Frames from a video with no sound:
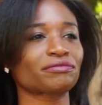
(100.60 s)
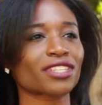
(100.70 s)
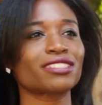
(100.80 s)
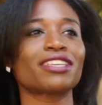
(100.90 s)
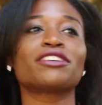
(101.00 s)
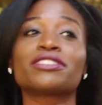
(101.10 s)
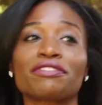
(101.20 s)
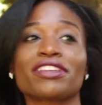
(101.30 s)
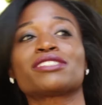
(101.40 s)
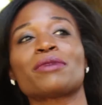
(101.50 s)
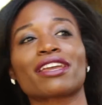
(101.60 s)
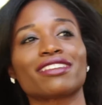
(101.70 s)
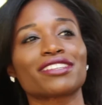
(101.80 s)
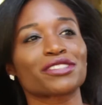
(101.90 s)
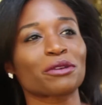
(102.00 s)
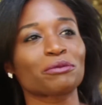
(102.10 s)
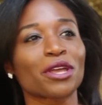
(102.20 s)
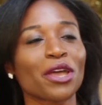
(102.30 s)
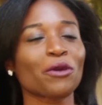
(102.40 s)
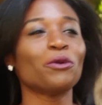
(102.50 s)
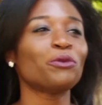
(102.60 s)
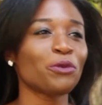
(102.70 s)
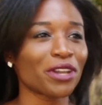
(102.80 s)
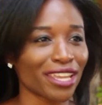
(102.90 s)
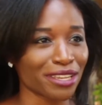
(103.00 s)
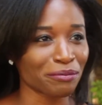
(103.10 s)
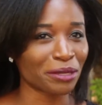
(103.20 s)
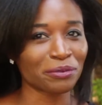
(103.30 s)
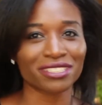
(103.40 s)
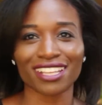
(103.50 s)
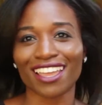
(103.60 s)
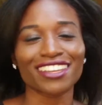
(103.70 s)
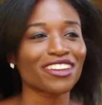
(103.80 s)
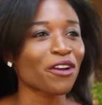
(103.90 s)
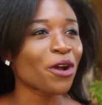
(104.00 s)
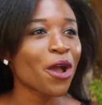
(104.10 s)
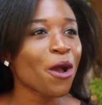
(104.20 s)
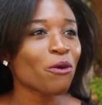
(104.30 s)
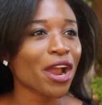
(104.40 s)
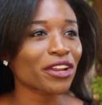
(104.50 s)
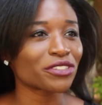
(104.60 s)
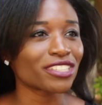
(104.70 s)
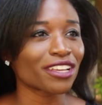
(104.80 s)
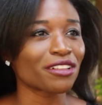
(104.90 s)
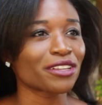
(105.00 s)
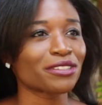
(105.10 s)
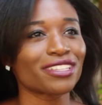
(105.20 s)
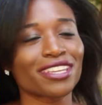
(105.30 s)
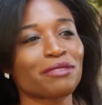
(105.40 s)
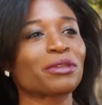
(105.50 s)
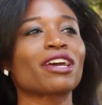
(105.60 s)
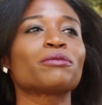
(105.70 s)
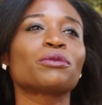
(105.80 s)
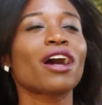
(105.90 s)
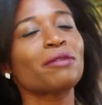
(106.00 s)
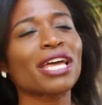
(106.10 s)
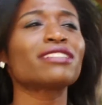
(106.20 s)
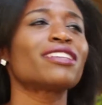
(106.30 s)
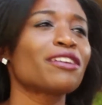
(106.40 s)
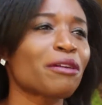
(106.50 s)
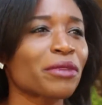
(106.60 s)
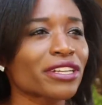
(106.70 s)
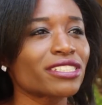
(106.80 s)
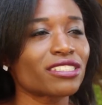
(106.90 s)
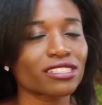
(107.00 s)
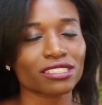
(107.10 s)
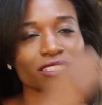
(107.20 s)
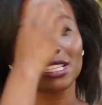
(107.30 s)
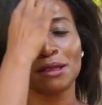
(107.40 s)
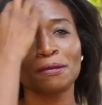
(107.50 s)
single defense mechanism when people say, why are you single? And it becomes, well, I'm not single, I'm married to Jesus.